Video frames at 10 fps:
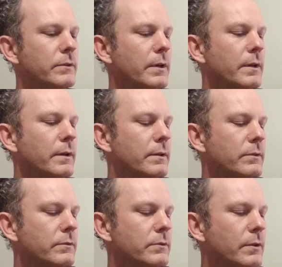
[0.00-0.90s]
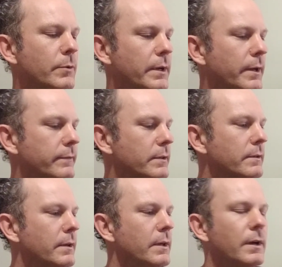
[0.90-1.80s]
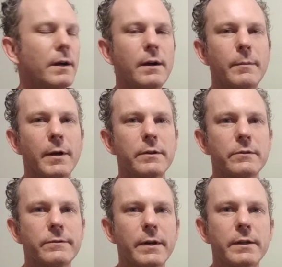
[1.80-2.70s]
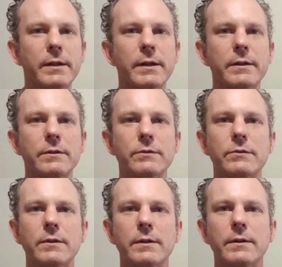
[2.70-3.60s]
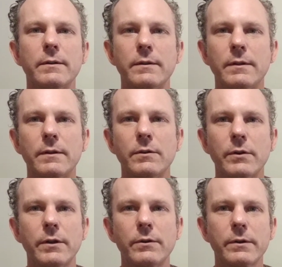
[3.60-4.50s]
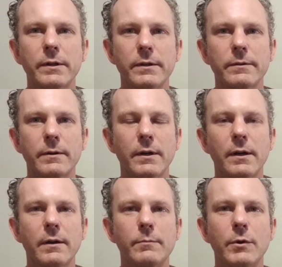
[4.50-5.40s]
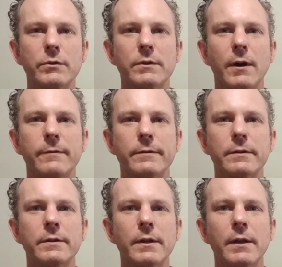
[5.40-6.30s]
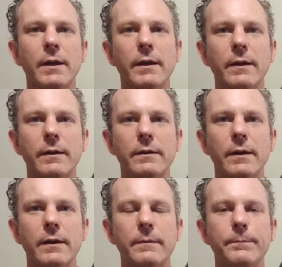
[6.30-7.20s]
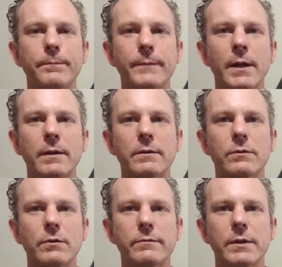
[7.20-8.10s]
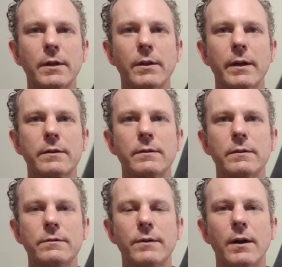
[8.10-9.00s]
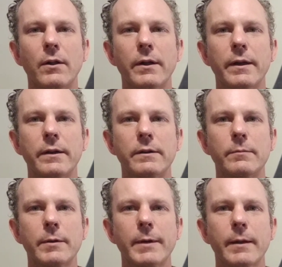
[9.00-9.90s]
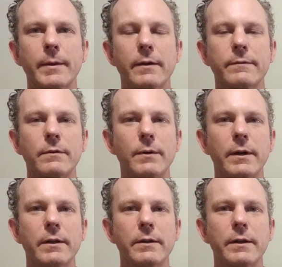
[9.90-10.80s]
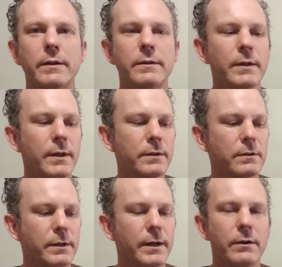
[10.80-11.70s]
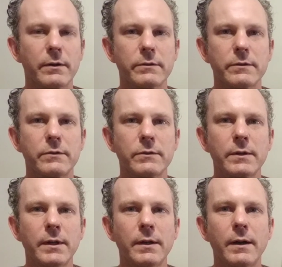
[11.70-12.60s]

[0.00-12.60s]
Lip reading: It's somewhat heavy. I just find that I use the Hori Hori most often, and I sort of neglect the trowel. I had it in my backpack for a while and took it out because it's